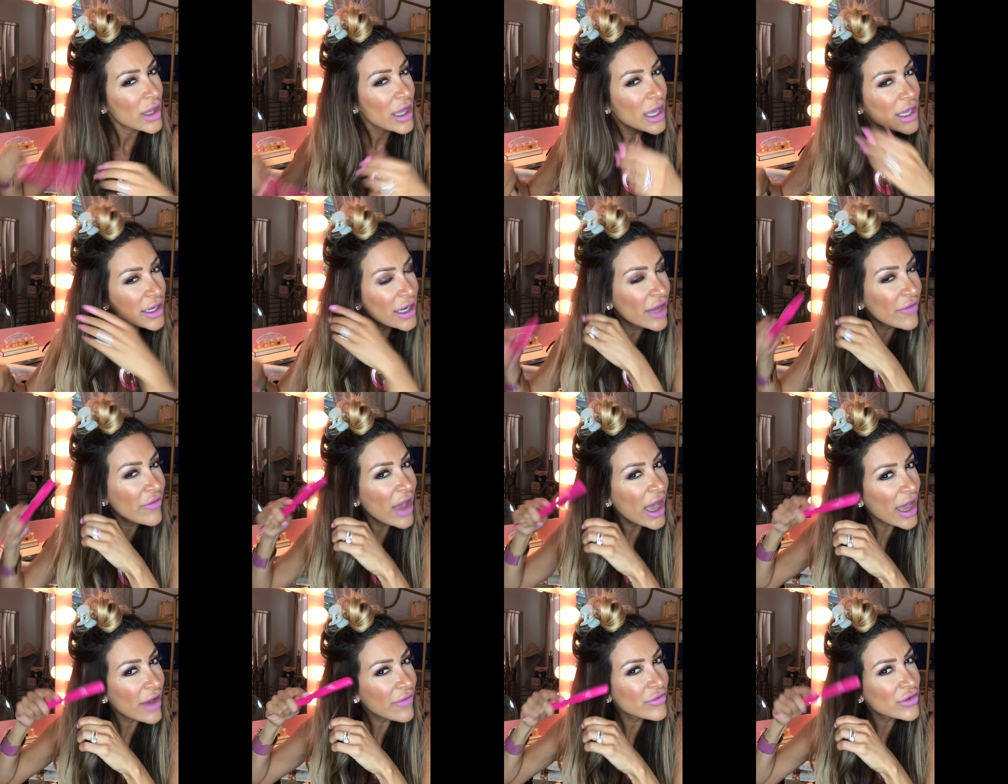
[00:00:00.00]
And I
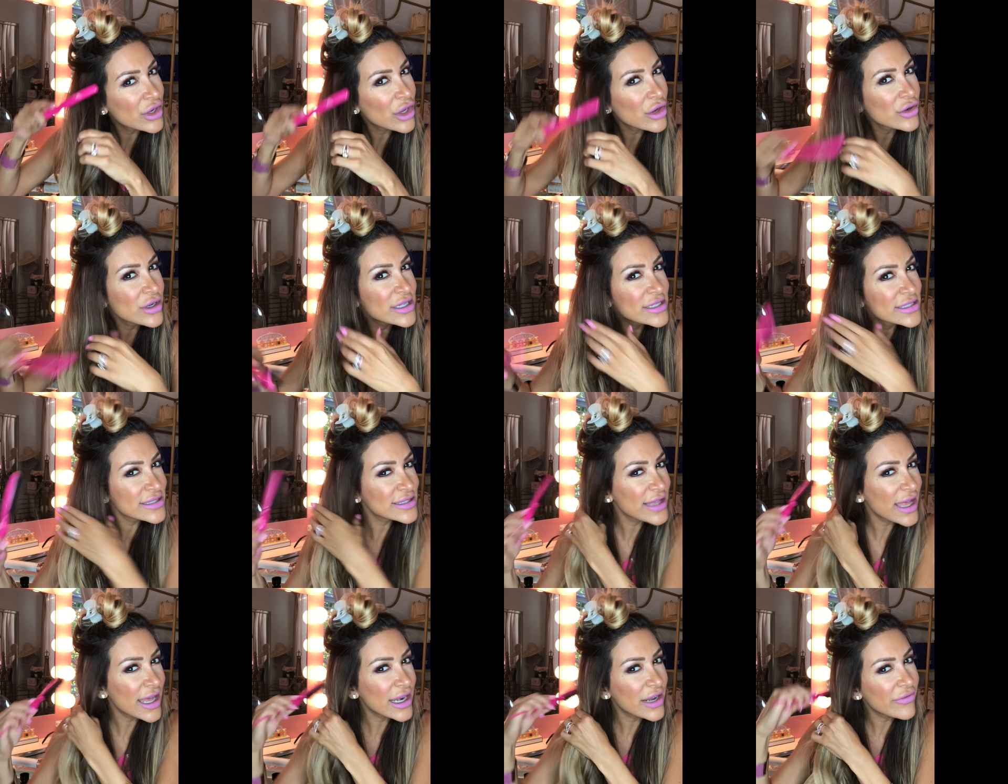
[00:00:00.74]
have
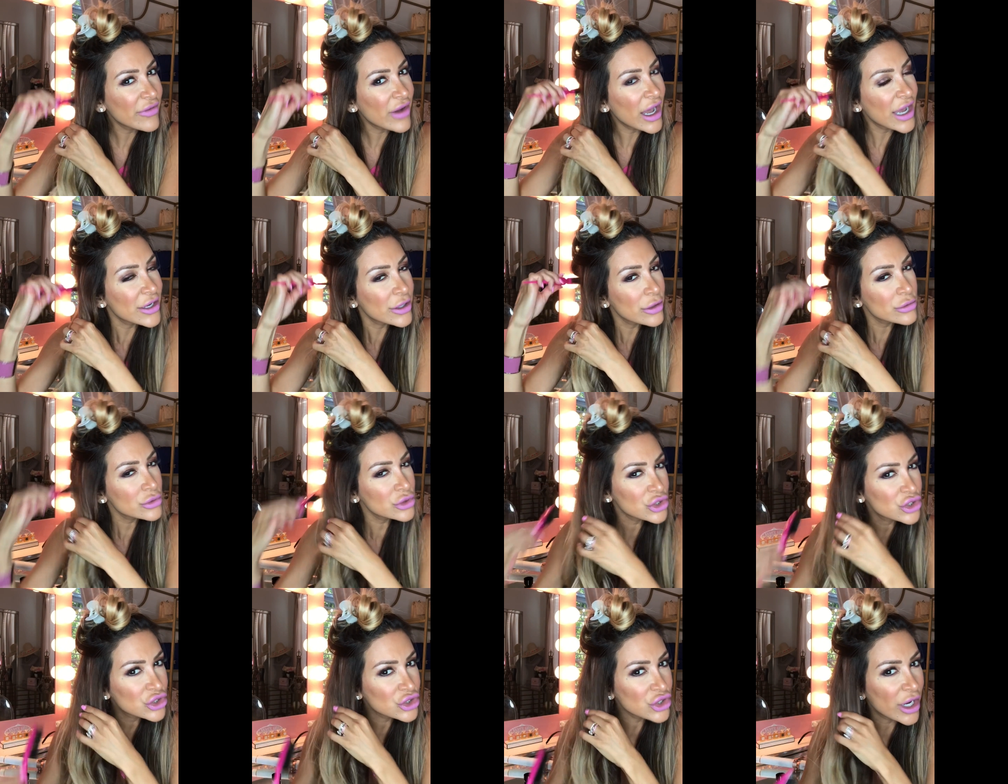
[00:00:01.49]
noticed that if I
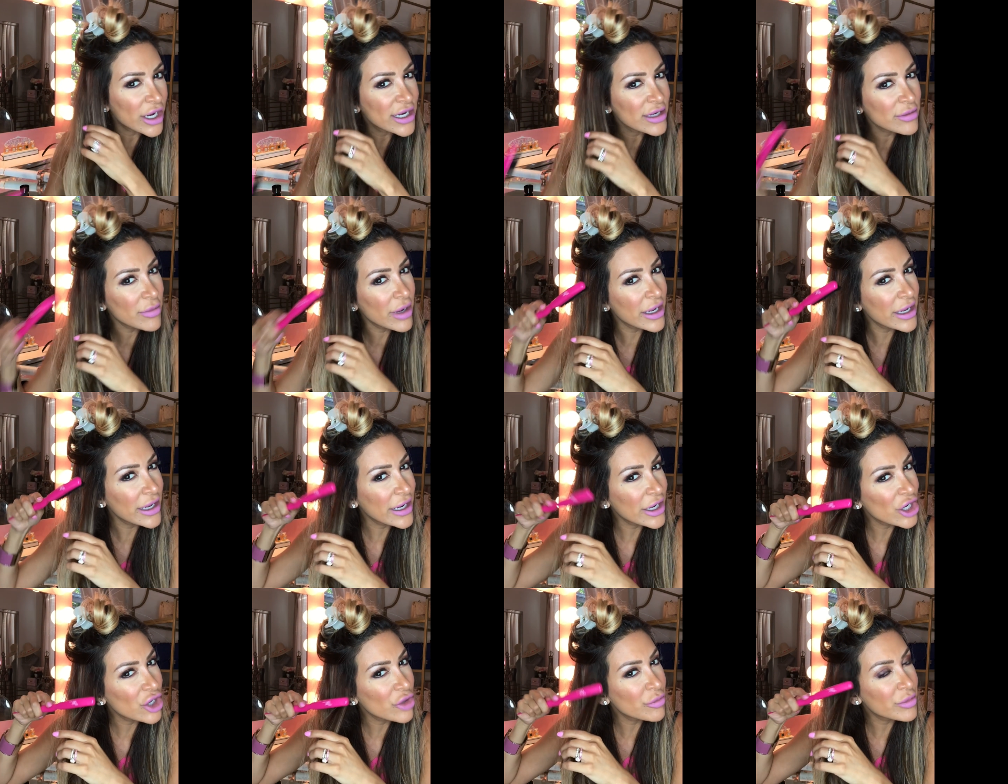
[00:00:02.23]
don't straighten my
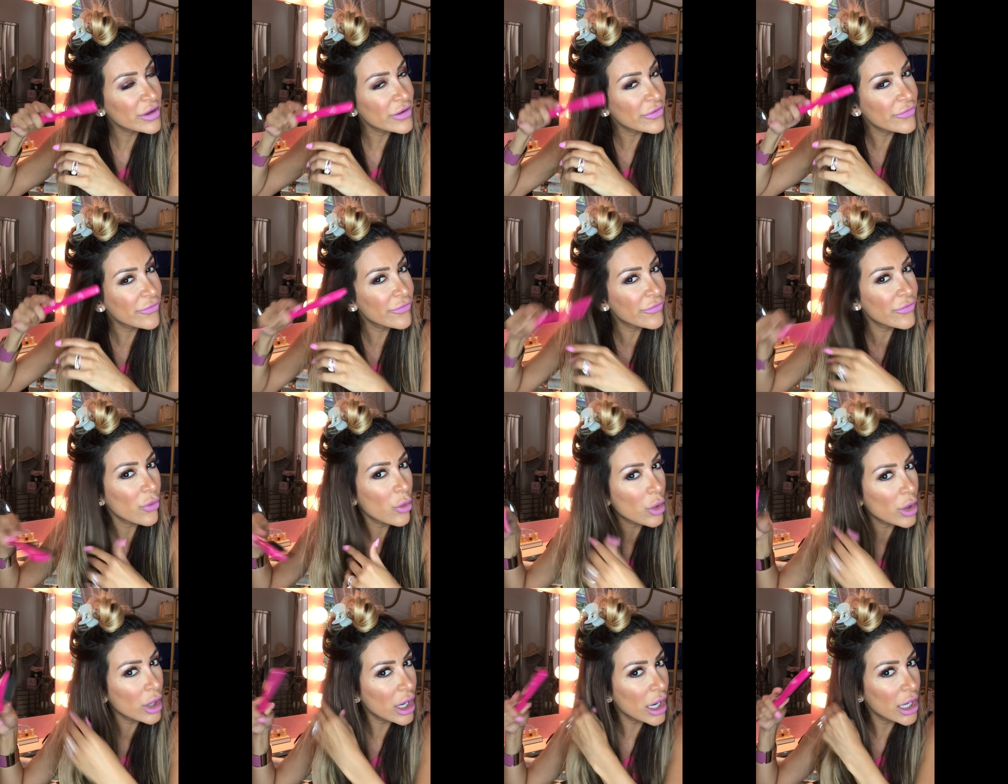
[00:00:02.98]
hair
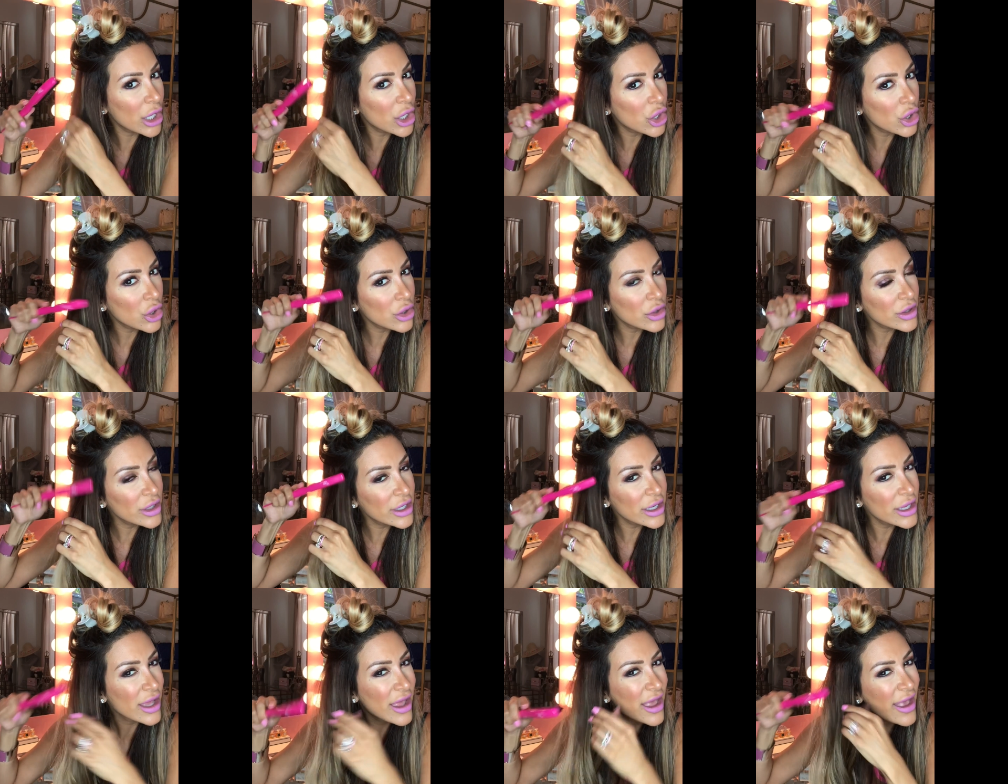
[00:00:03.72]
before I curl
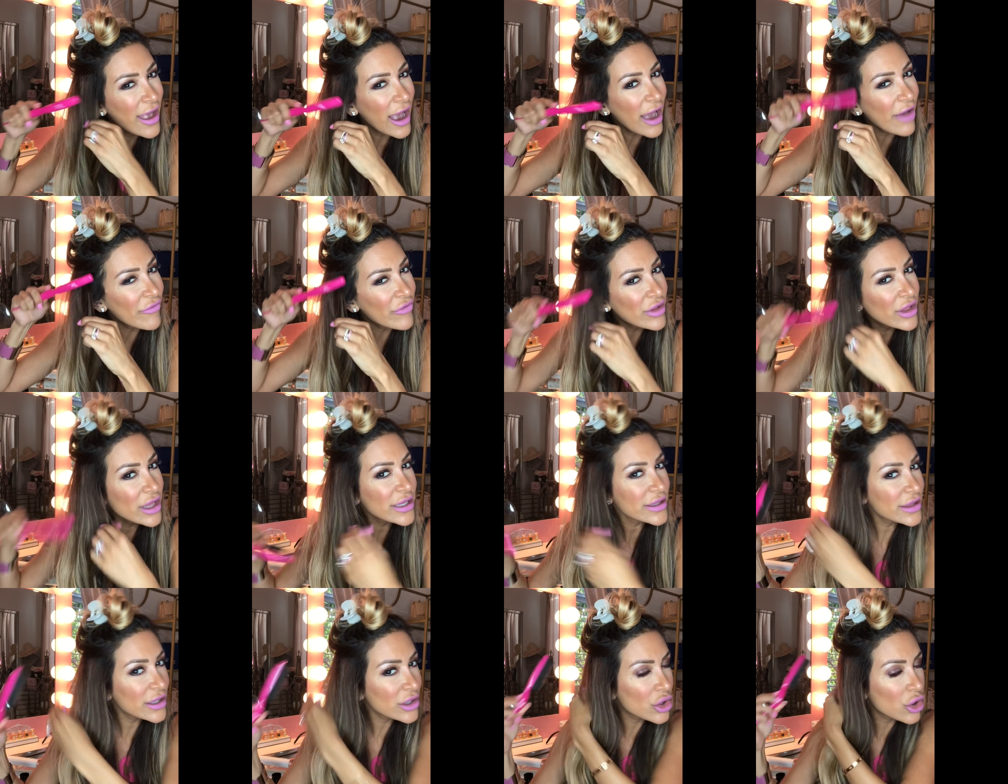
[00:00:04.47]
it, I feel
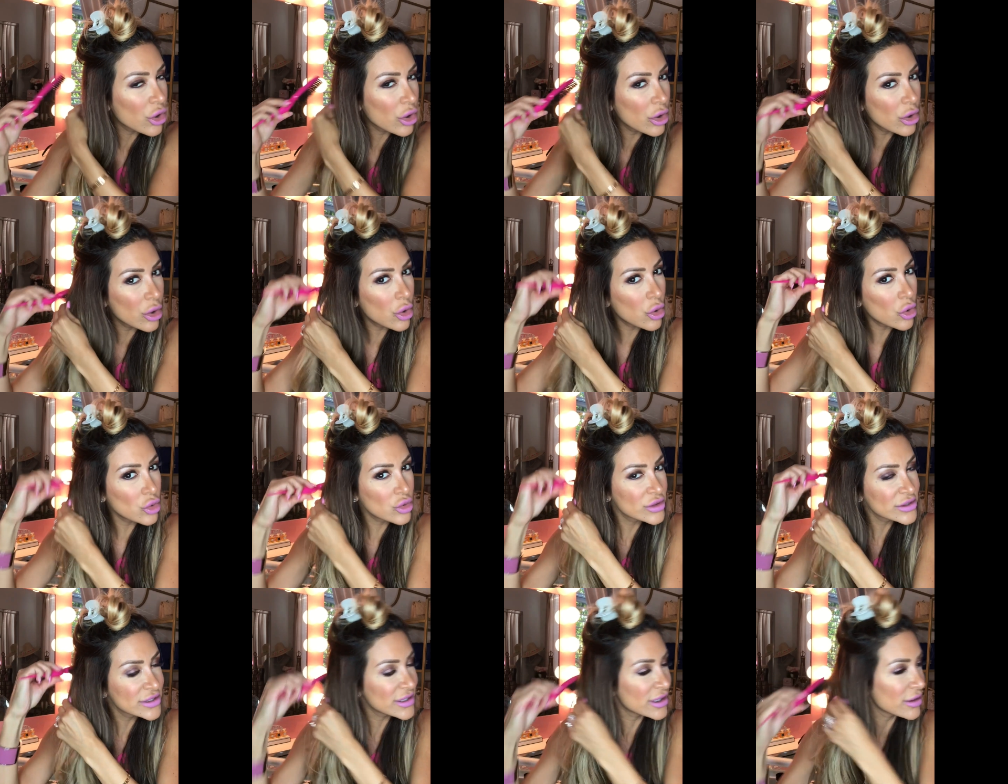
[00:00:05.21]
like the curl
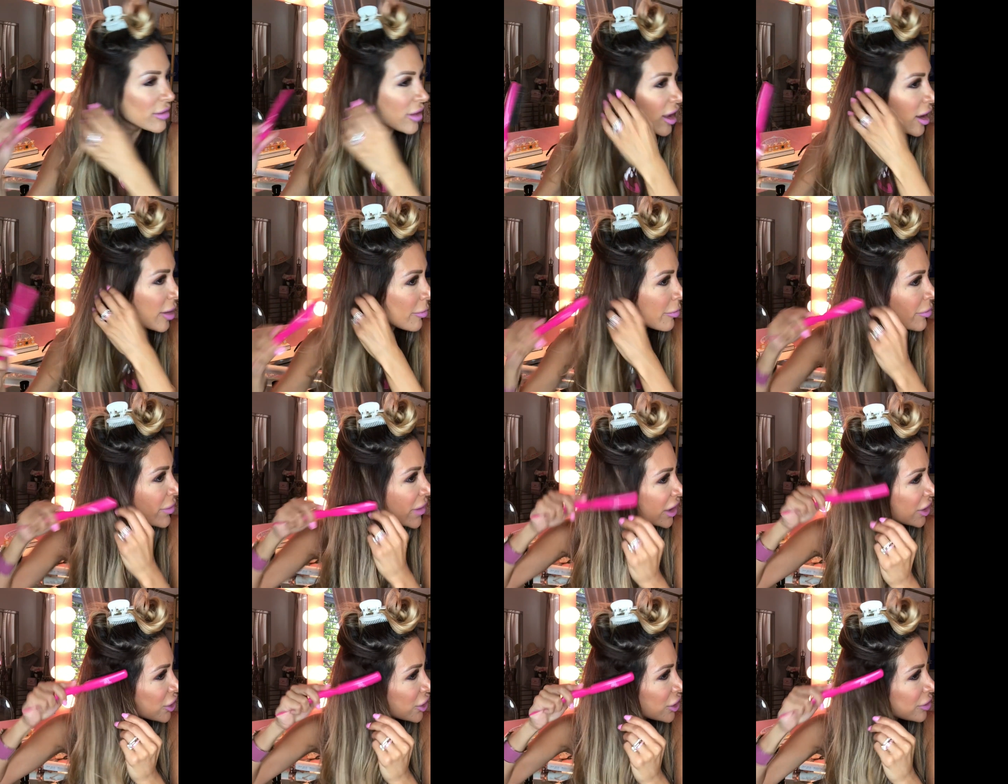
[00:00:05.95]
holds a lot
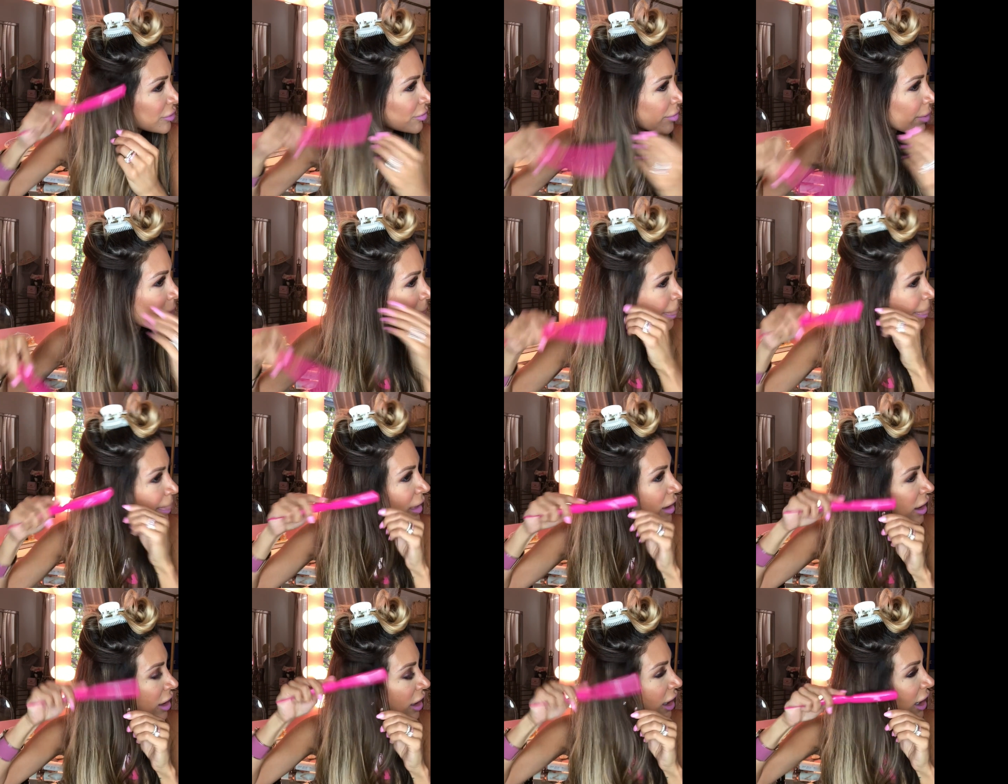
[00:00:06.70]
better.
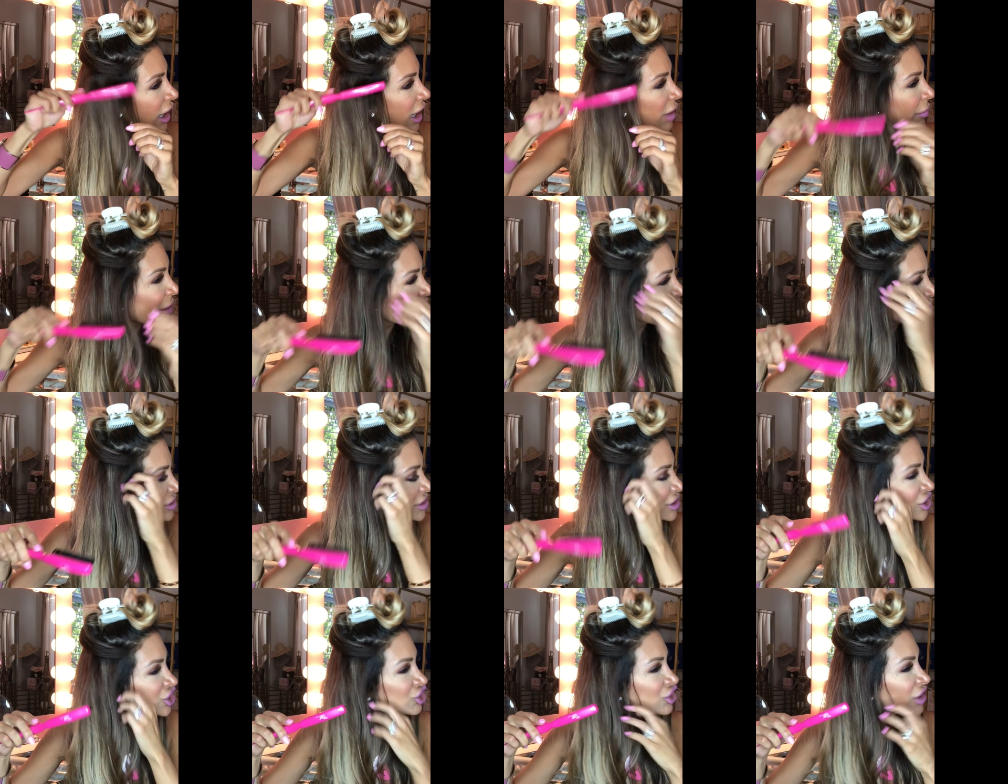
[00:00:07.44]
I used
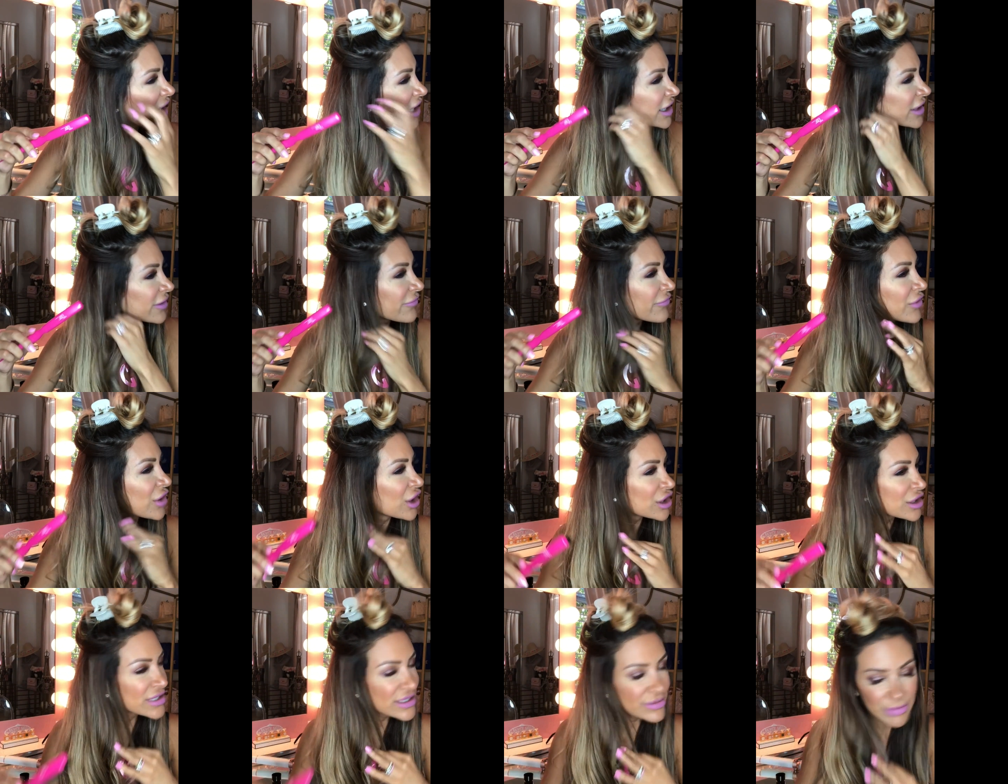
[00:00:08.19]
to straighten it
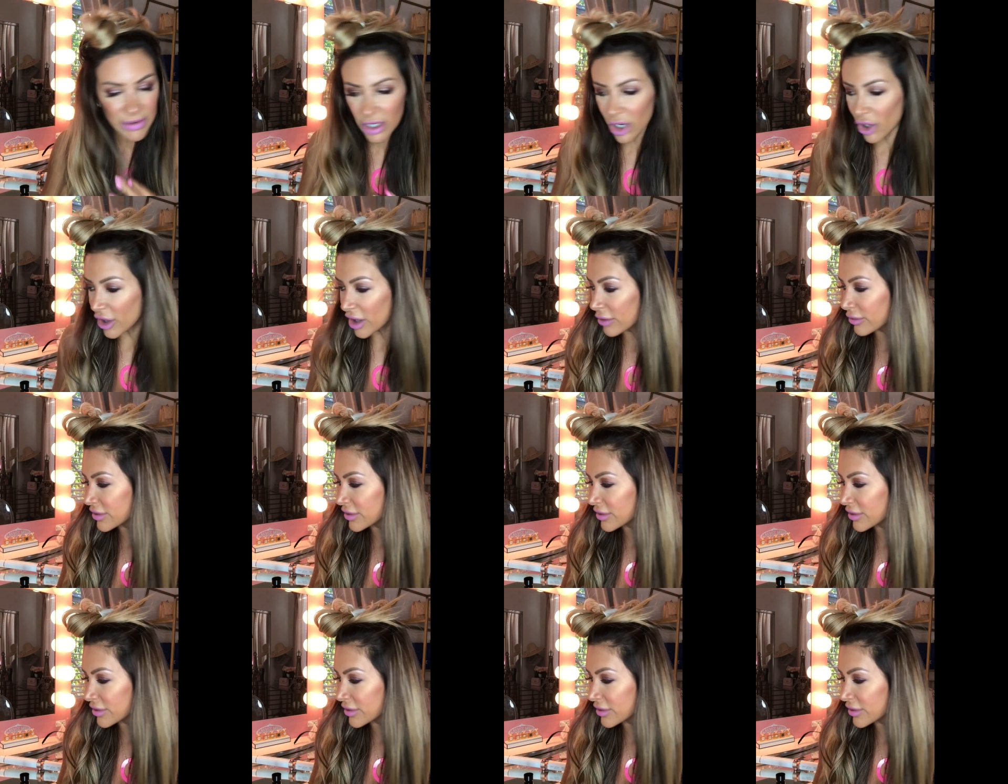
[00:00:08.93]
first, but all